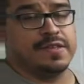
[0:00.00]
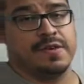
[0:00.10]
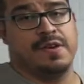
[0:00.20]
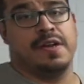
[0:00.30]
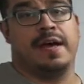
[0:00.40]
so
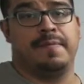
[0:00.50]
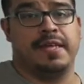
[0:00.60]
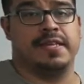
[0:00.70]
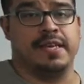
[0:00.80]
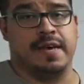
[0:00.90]
you're not
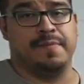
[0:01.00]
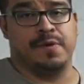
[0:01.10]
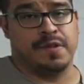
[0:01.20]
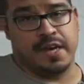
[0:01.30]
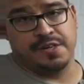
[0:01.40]
messing up
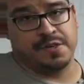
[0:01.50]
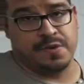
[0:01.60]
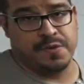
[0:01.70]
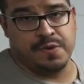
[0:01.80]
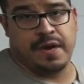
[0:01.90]
your
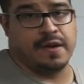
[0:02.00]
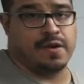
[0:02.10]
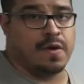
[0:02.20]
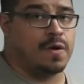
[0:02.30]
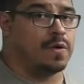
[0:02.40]
electrical throughout
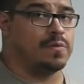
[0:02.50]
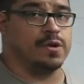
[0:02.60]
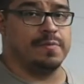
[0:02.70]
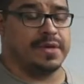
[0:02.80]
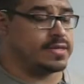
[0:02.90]
your home
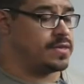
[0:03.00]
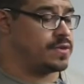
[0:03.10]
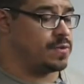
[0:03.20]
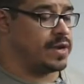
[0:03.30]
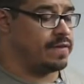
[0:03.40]
or your
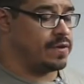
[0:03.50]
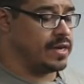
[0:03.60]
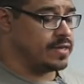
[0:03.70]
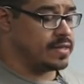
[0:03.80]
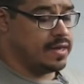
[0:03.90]
business or whatever
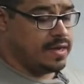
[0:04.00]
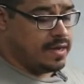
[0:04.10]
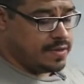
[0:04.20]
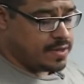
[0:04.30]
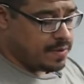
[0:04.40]
it is.
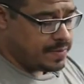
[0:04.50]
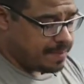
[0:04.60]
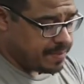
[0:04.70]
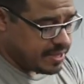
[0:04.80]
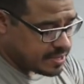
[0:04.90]
So
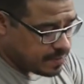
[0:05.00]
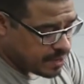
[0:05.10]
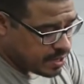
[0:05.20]
that being said, we're